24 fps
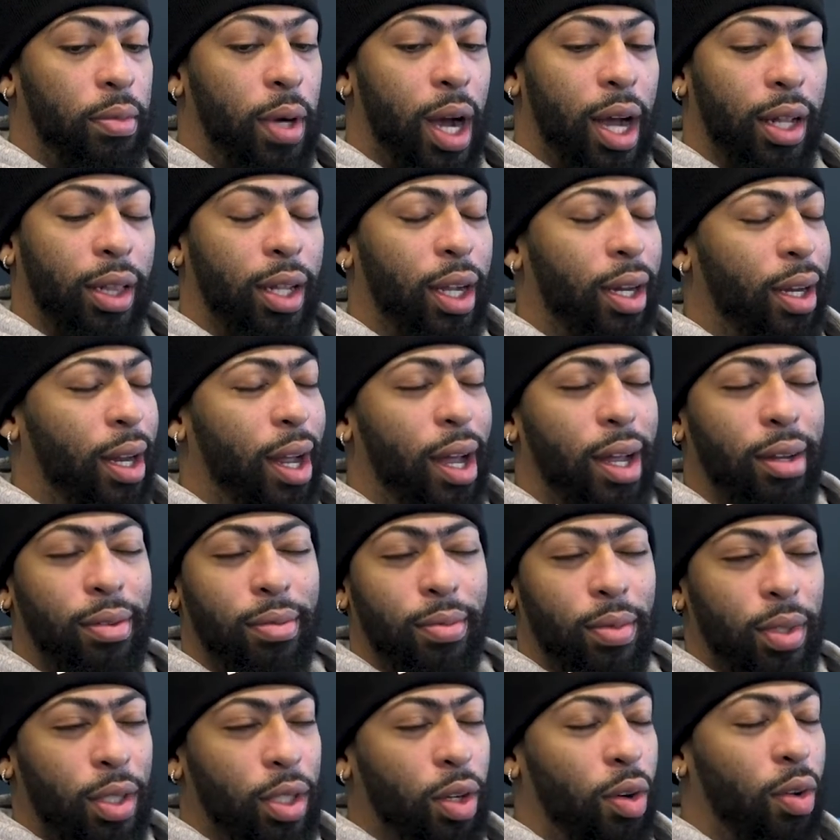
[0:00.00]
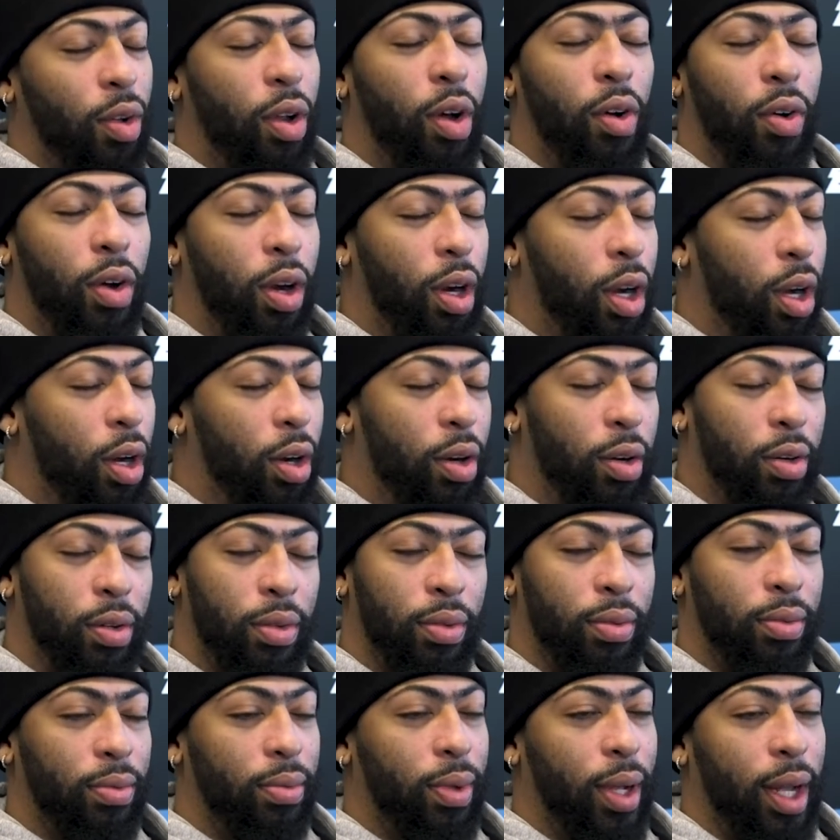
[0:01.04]
But I think that was so long ago
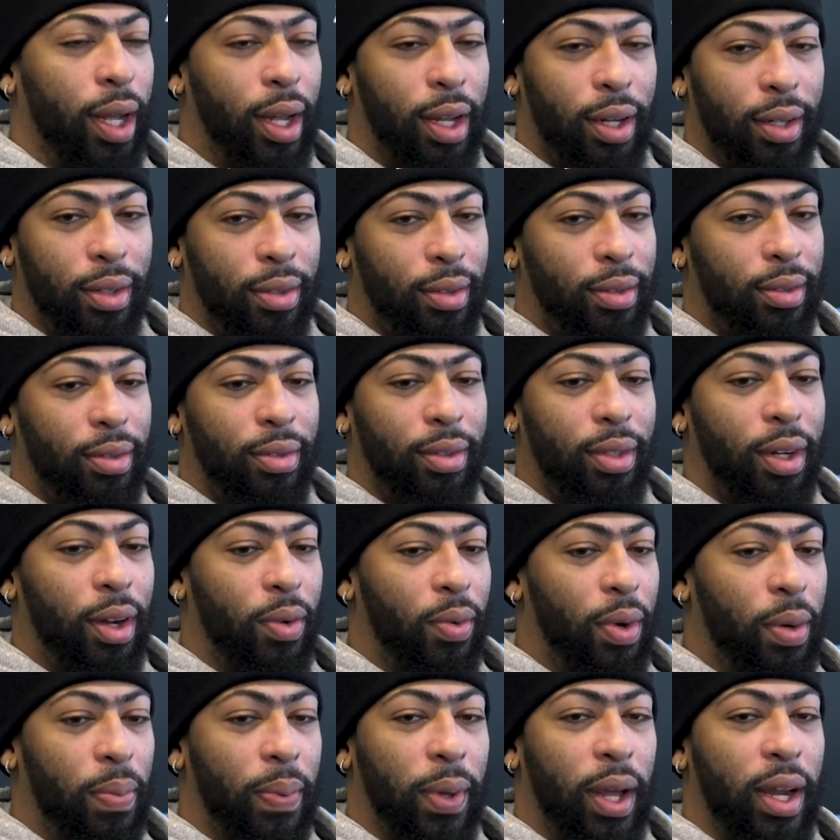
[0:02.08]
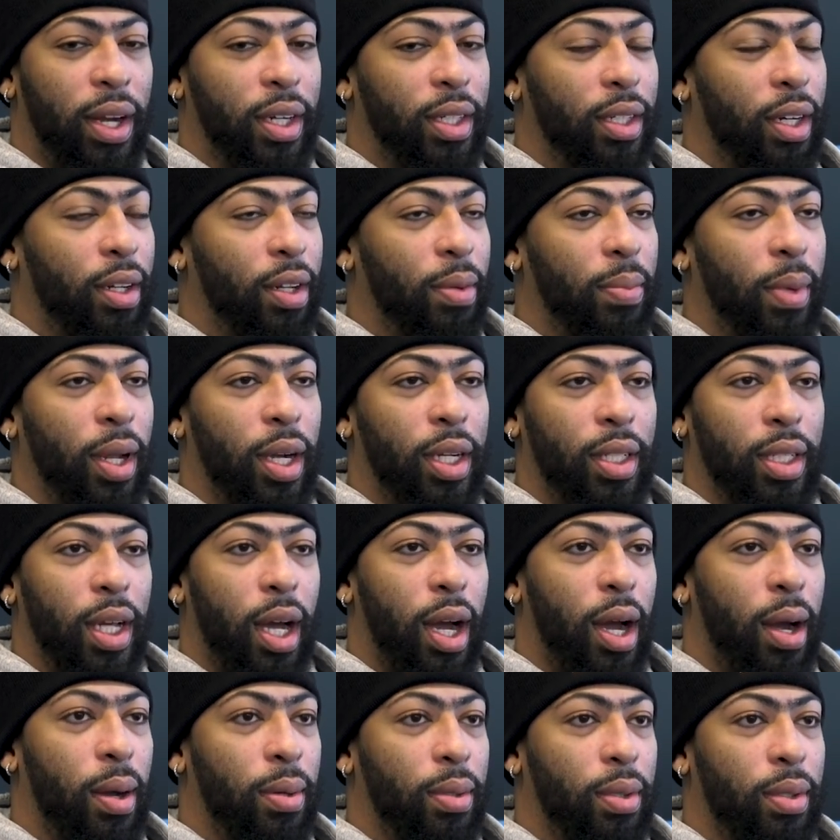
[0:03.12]
that, you know, we played each other many
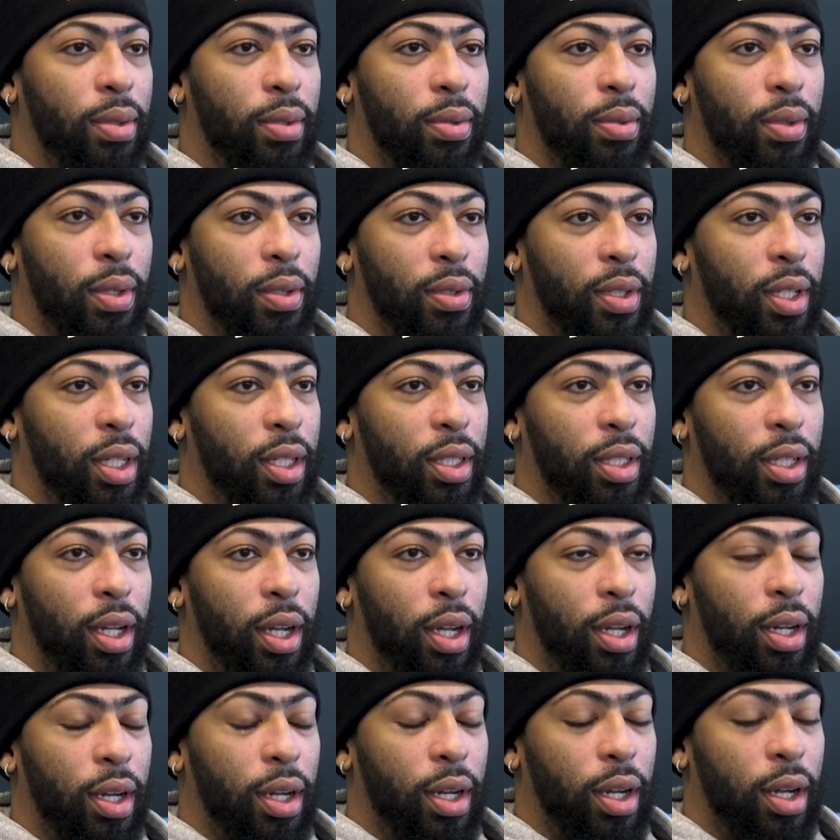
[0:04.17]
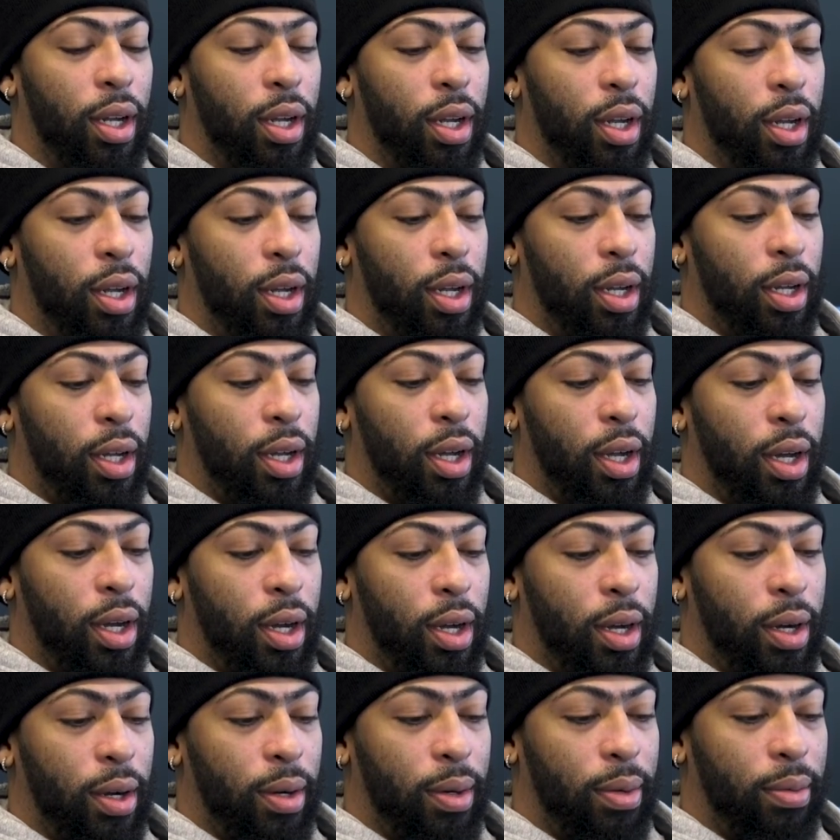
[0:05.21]
times, you know, since then.
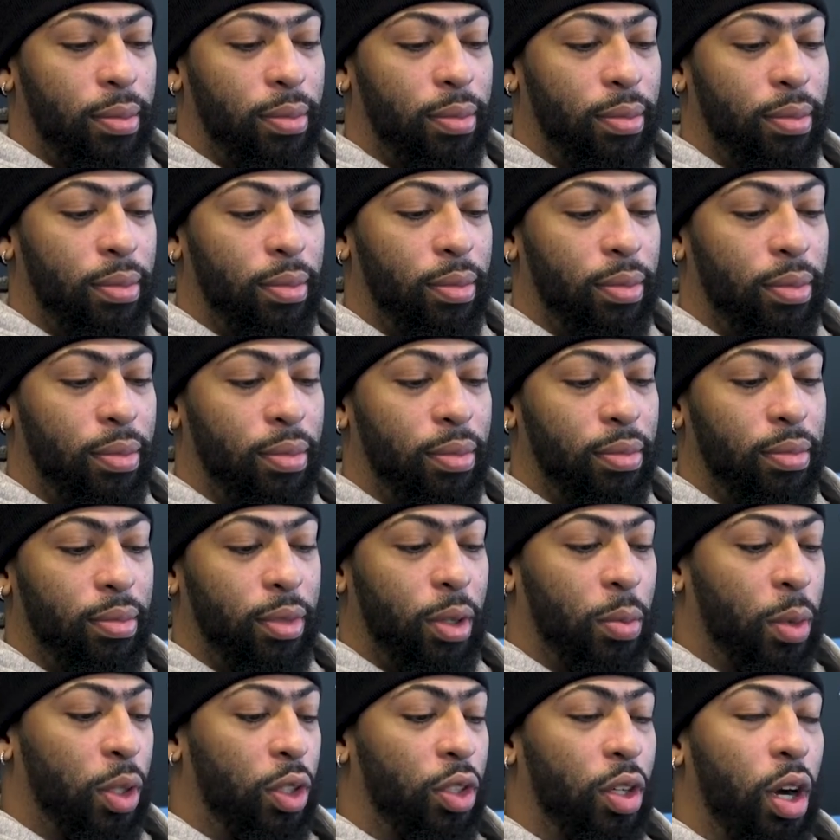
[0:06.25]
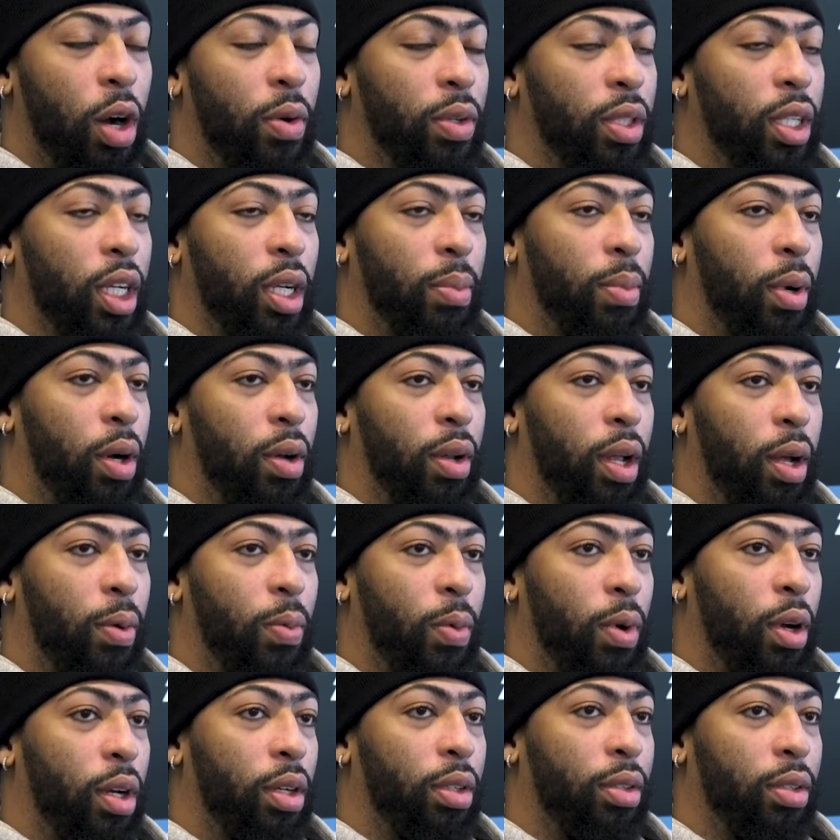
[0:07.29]
But you always think about, like,
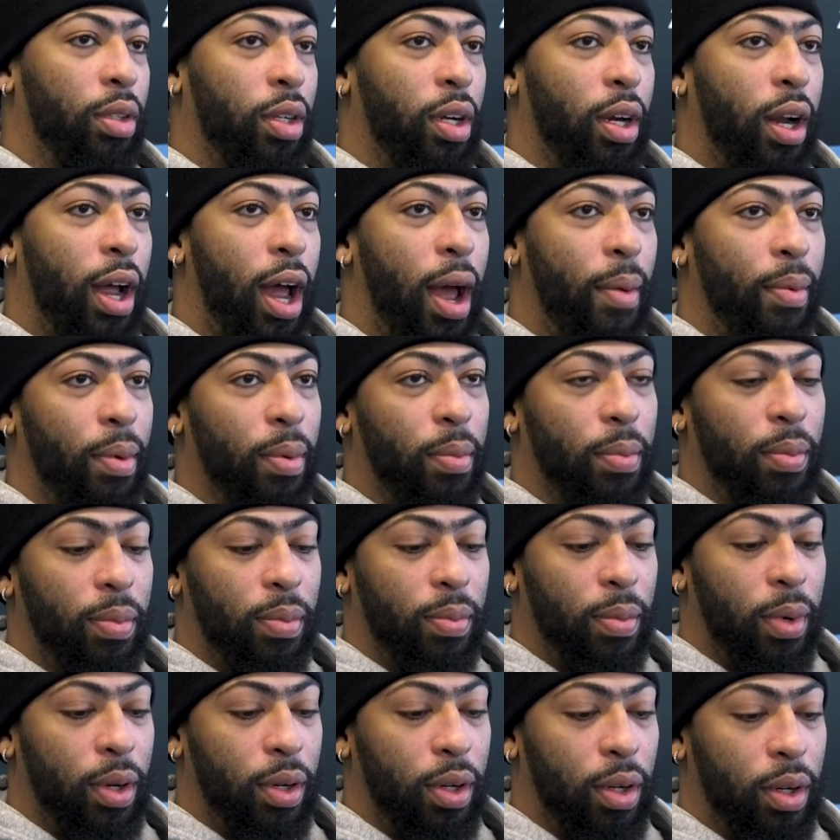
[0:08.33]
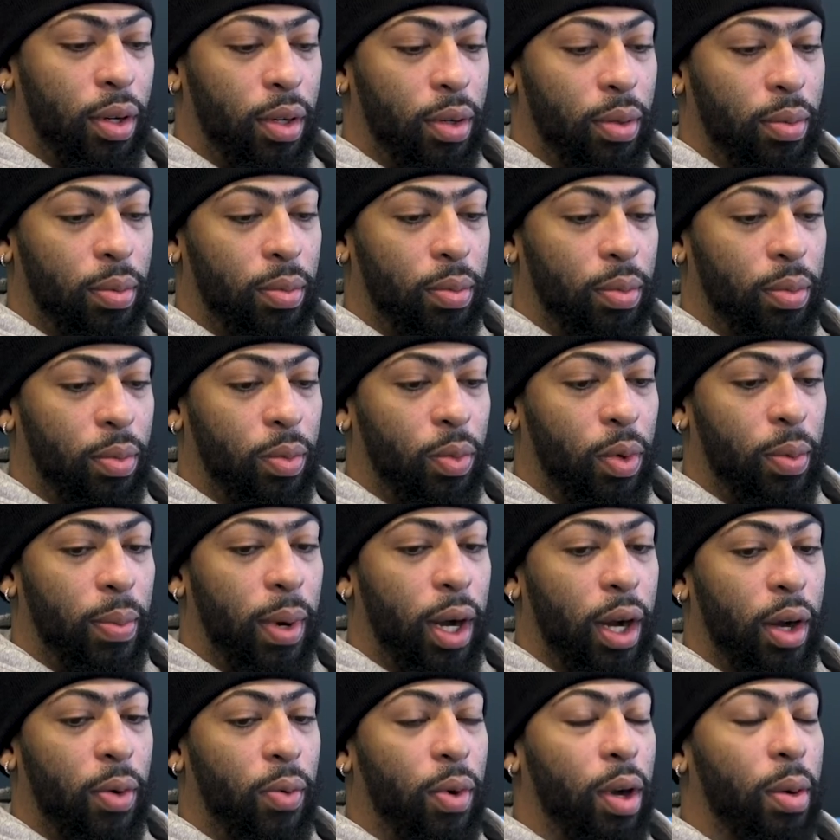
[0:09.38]
what could have happened, when, you know, would
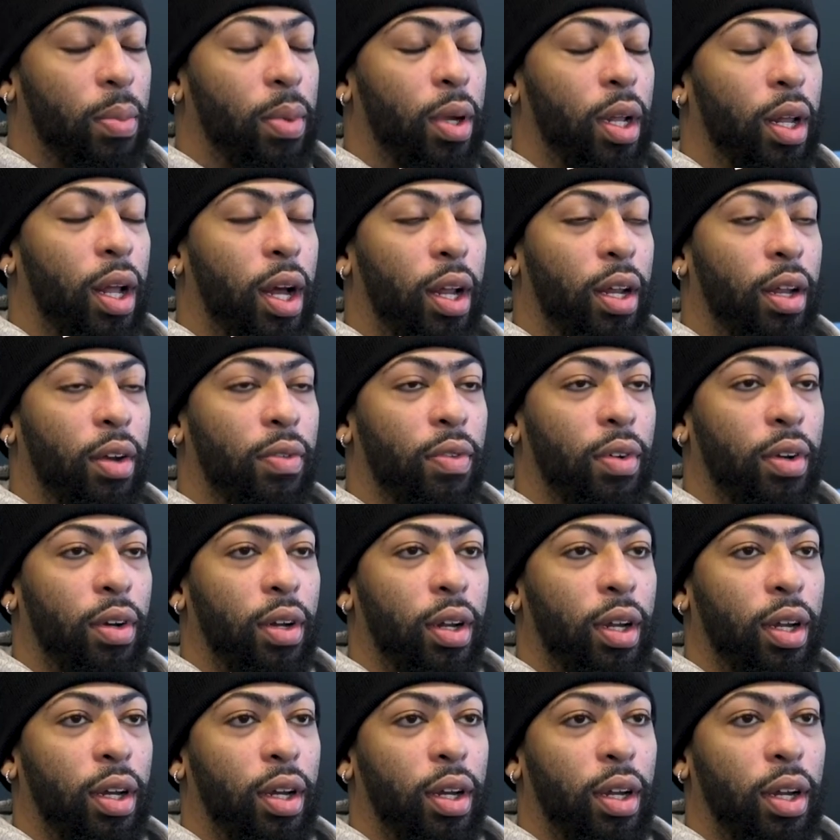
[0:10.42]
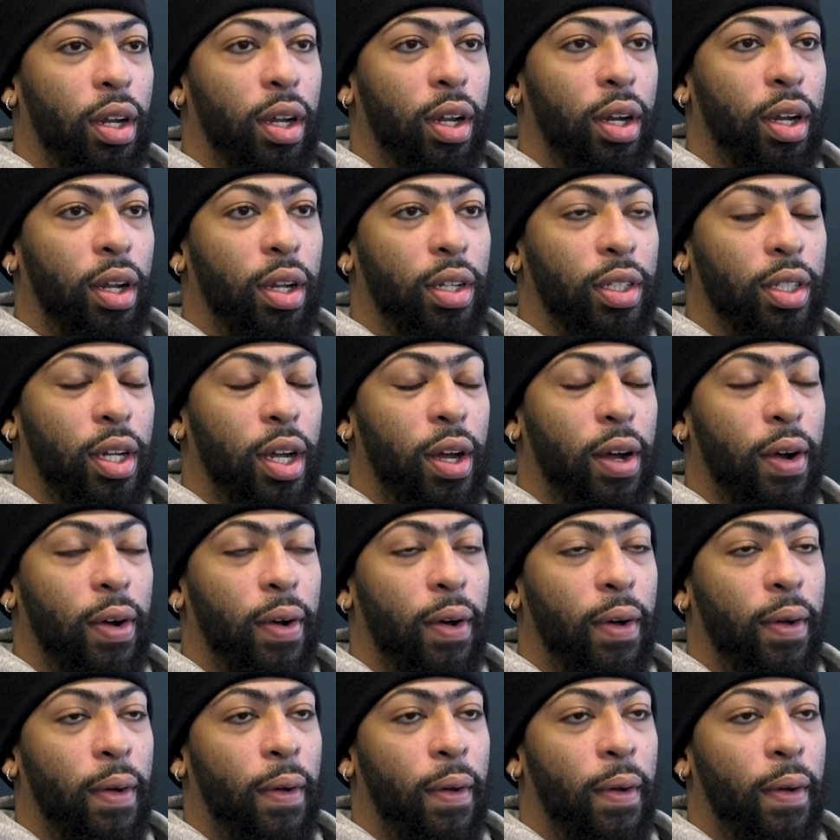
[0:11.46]
my career be a lot different than it is now?